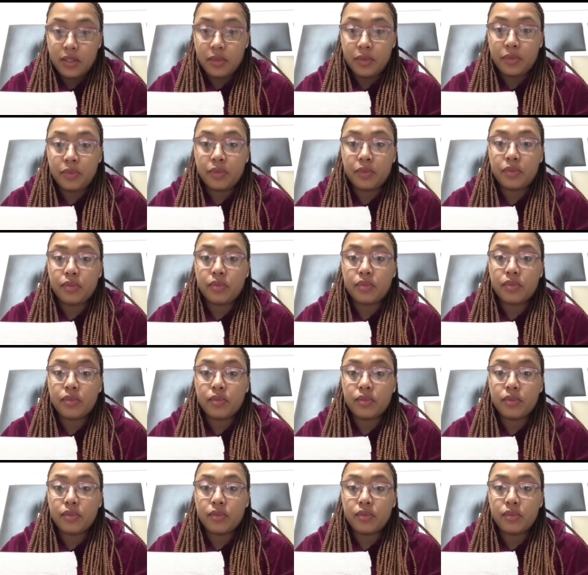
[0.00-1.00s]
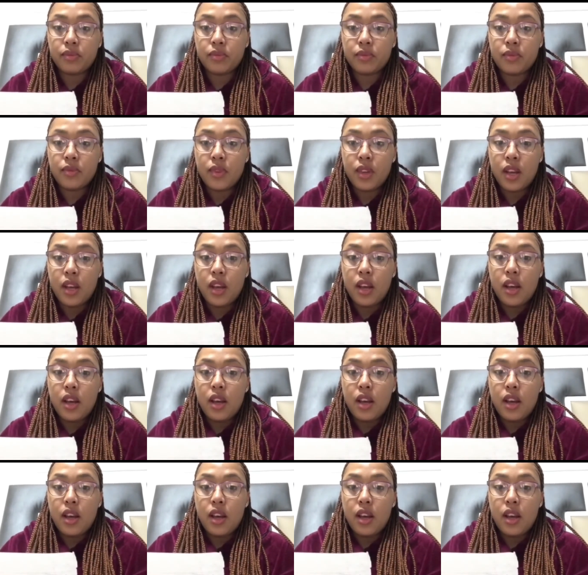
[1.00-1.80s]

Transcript: (silence)